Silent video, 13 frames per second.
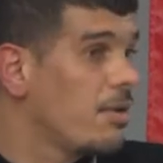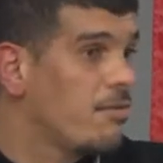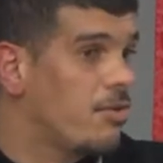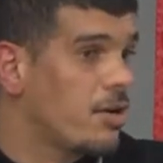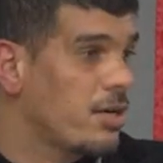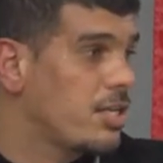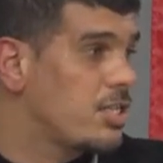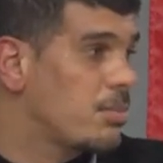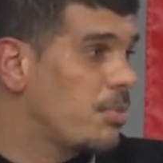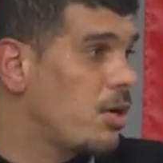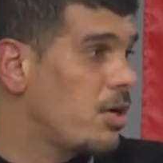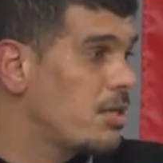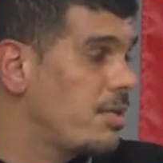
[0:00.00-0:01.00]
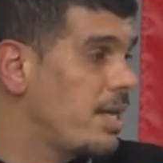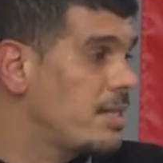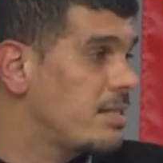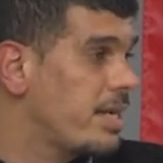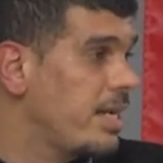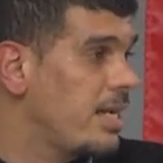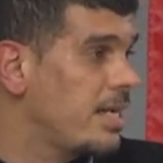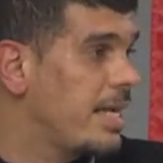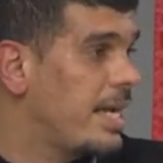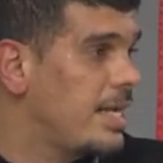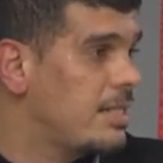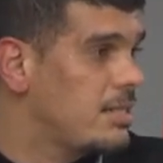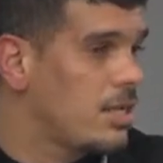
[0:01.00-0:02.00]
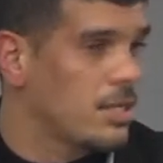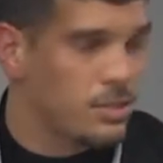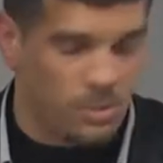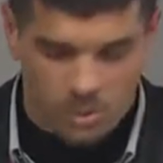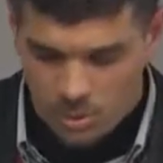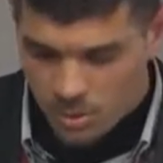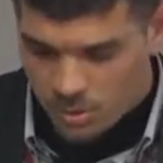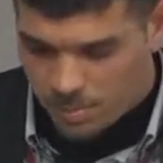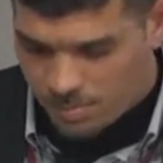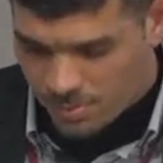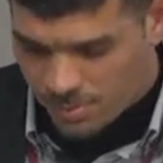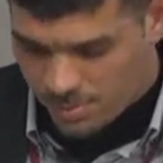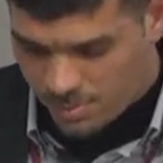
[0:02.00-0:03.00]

for export the Israel gas to Europe.